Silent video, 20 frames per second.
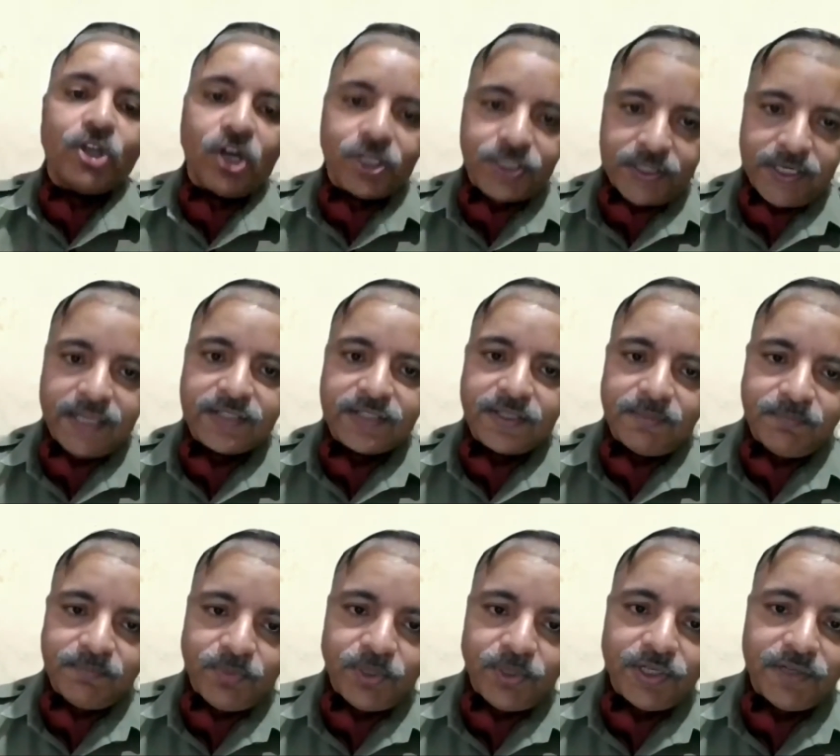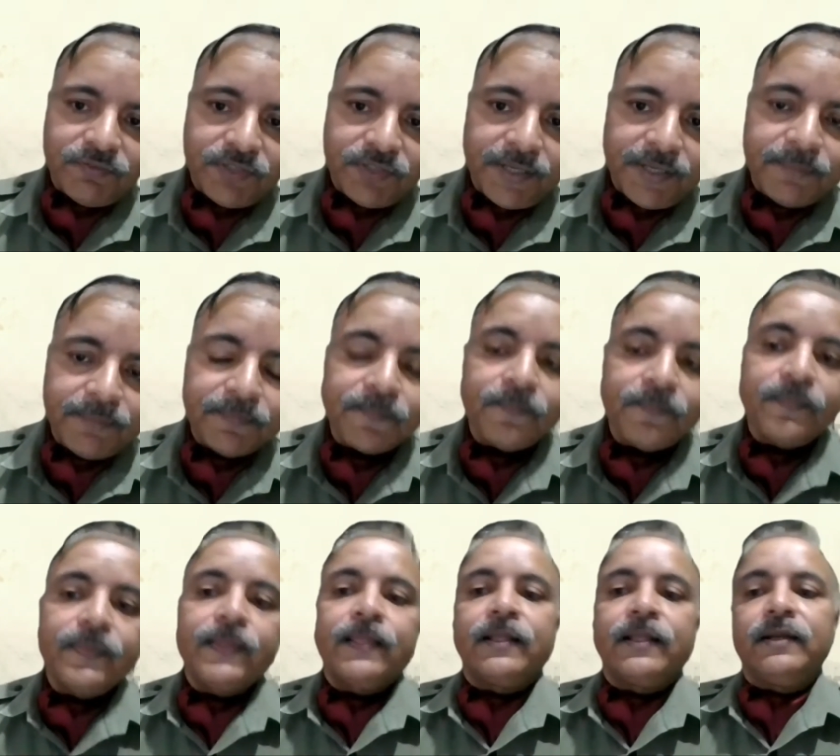almost lost at some point of time.